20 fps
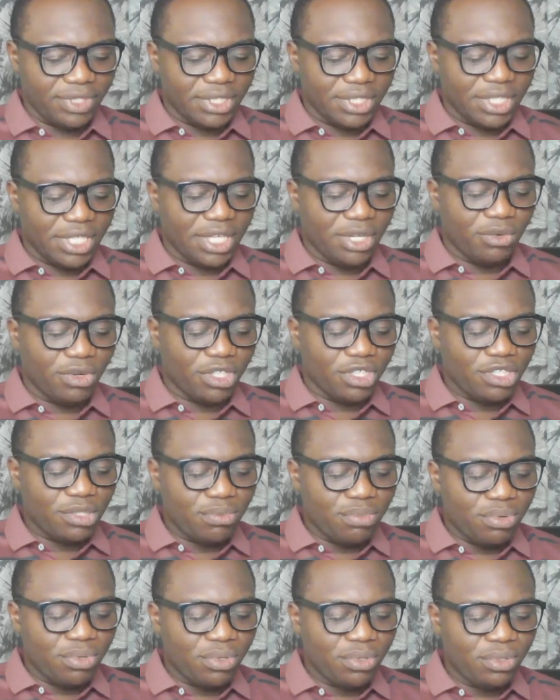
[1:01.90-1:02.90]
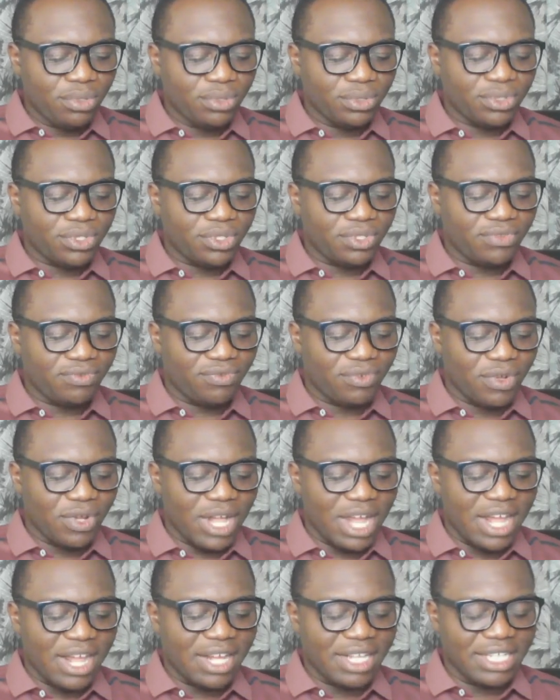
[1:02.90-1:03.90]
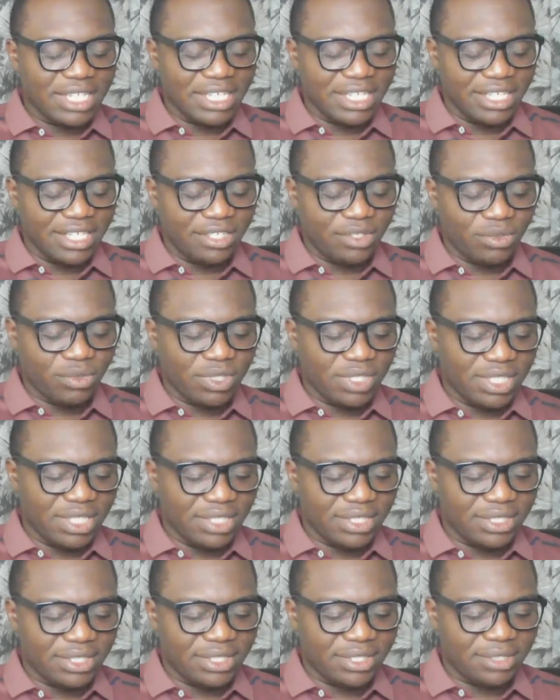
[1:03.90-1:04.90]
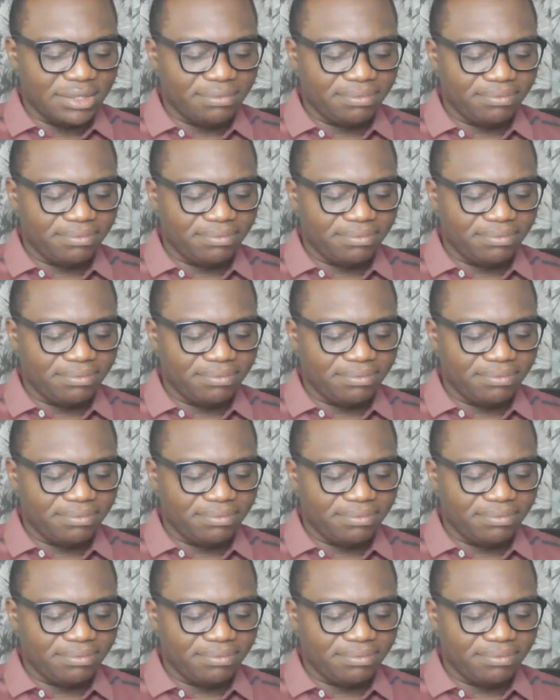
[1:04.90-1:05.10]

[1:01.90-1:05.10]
He was bruised for our iniquities.